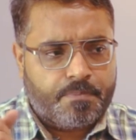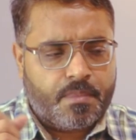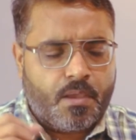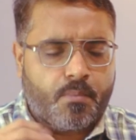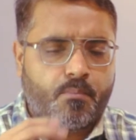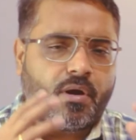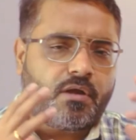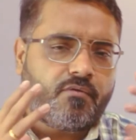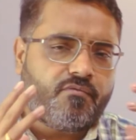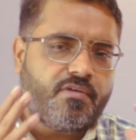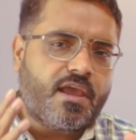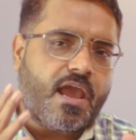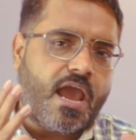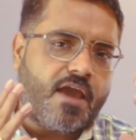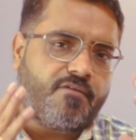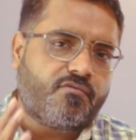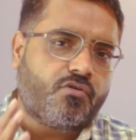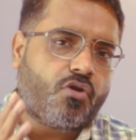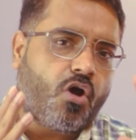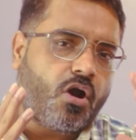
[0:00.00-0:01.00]
But we
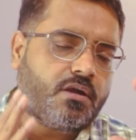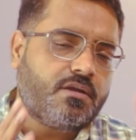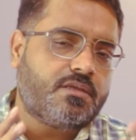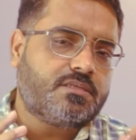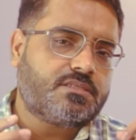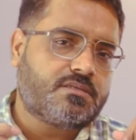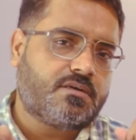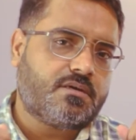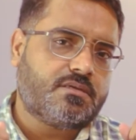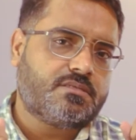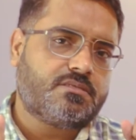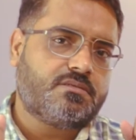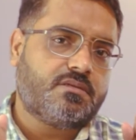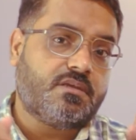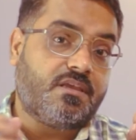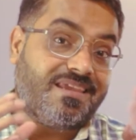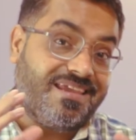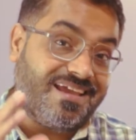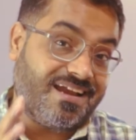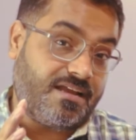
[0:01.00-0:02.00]
have not discussed
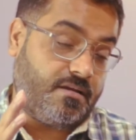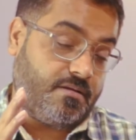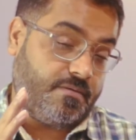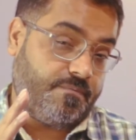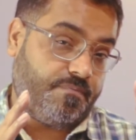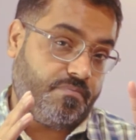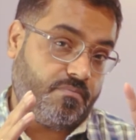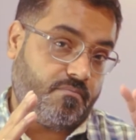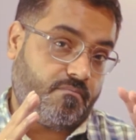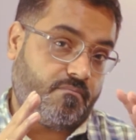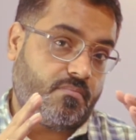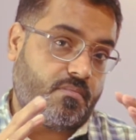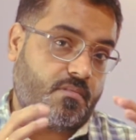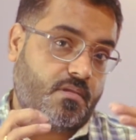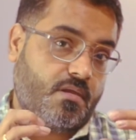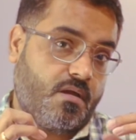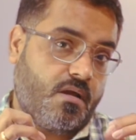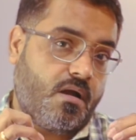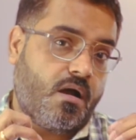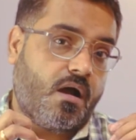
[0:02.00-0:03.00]
yet
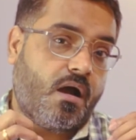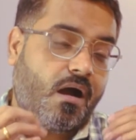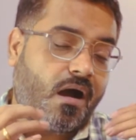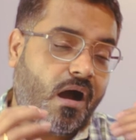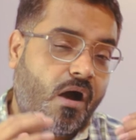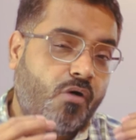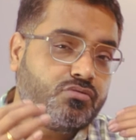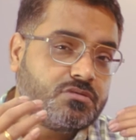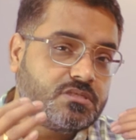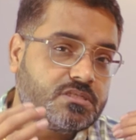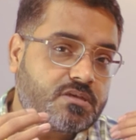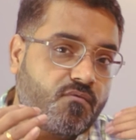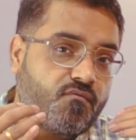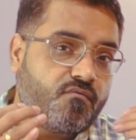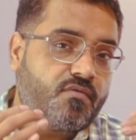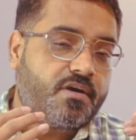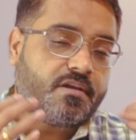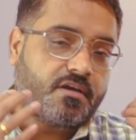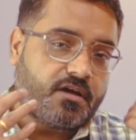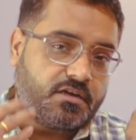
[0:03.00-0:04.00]
how
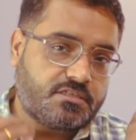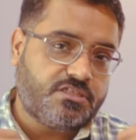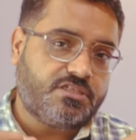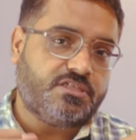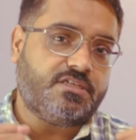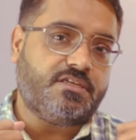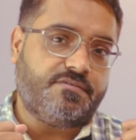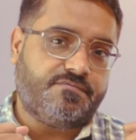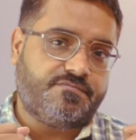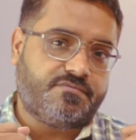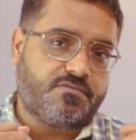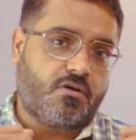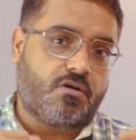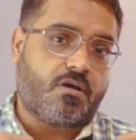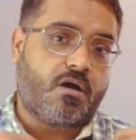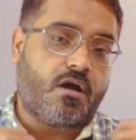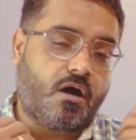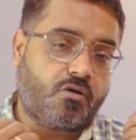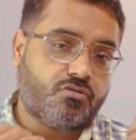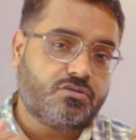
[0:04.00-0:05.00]
someone achieves or
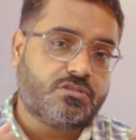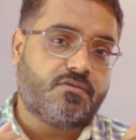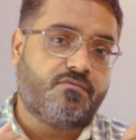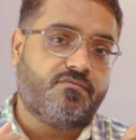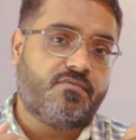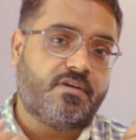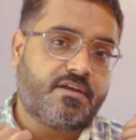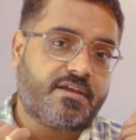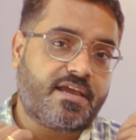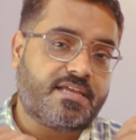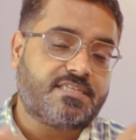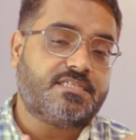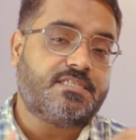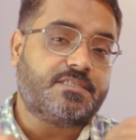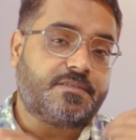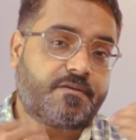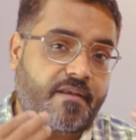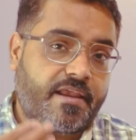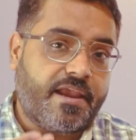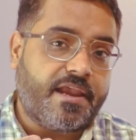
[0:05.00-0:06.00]
how someone gets
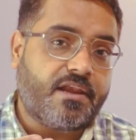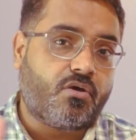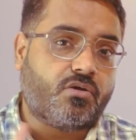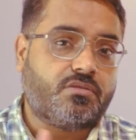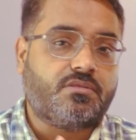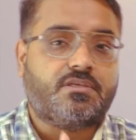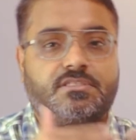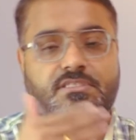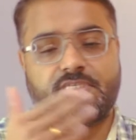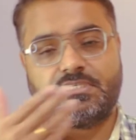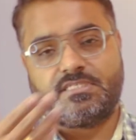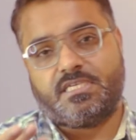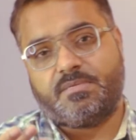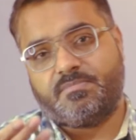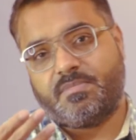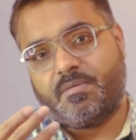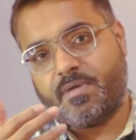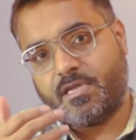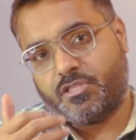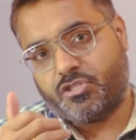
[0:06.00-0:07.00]
trained on this Six
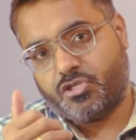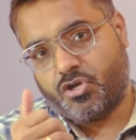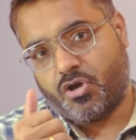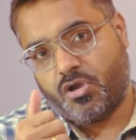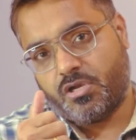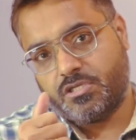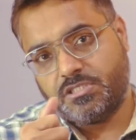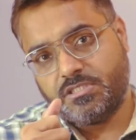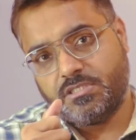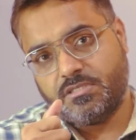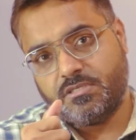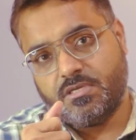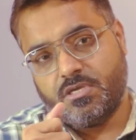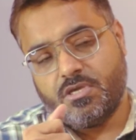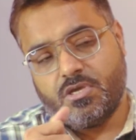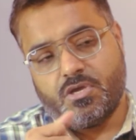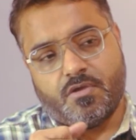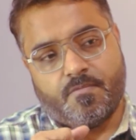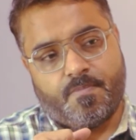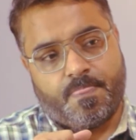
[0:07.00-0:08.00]
Sigma methodology,
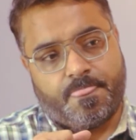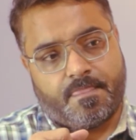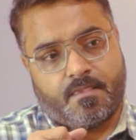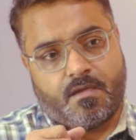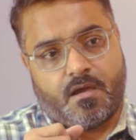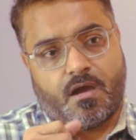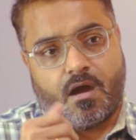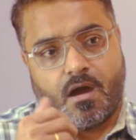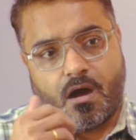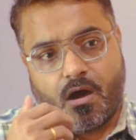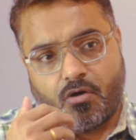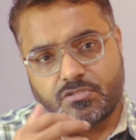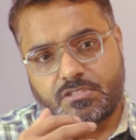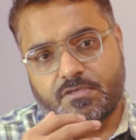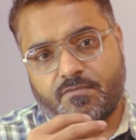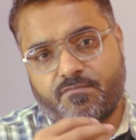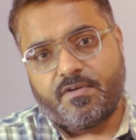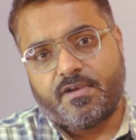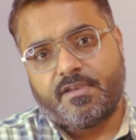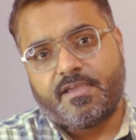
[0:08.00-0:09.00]
how
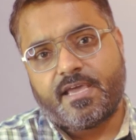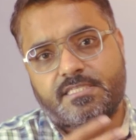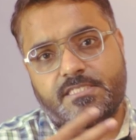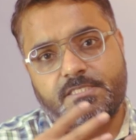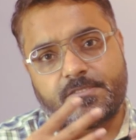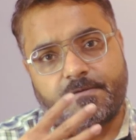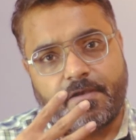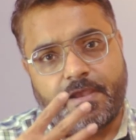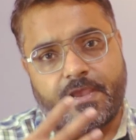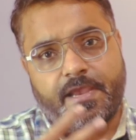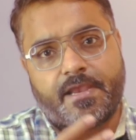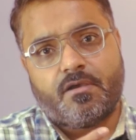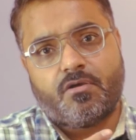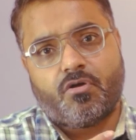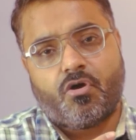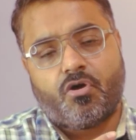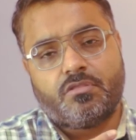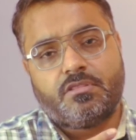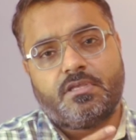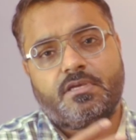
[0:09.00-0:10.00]
someone gets trained
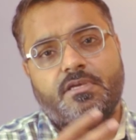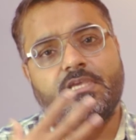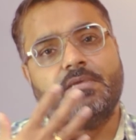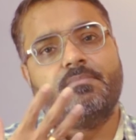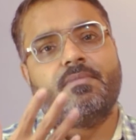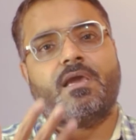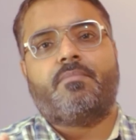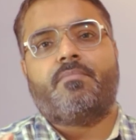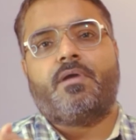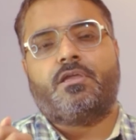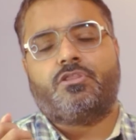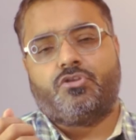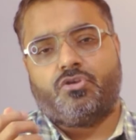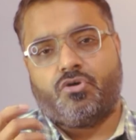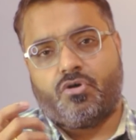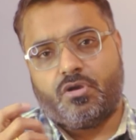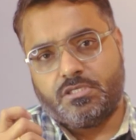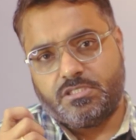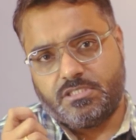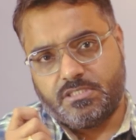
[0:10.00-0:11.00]
on the DMAC
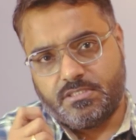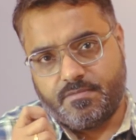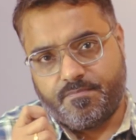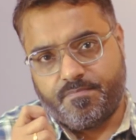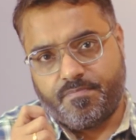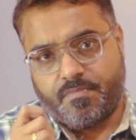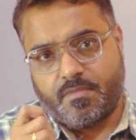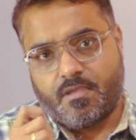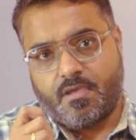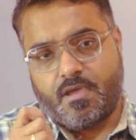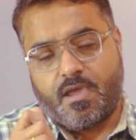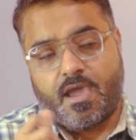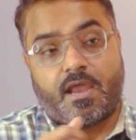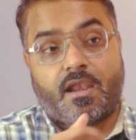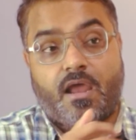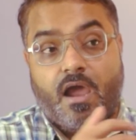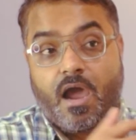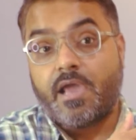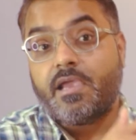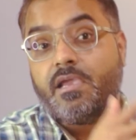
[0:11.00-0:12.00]
methodology.
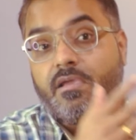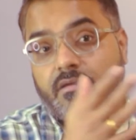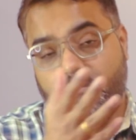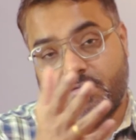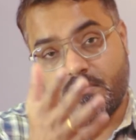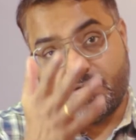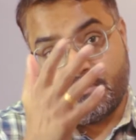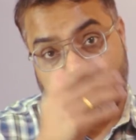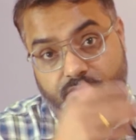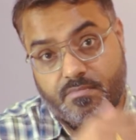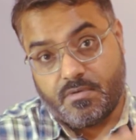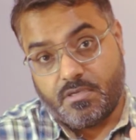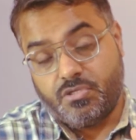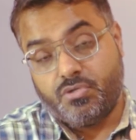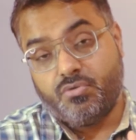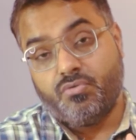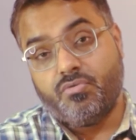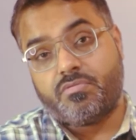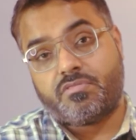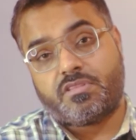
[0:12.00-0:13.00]
And I
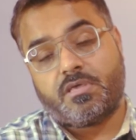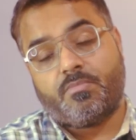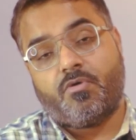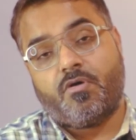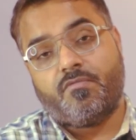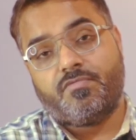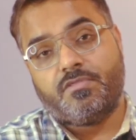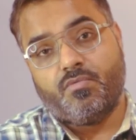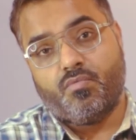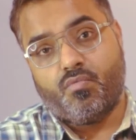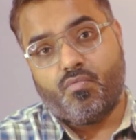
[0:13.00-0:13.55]
used some of the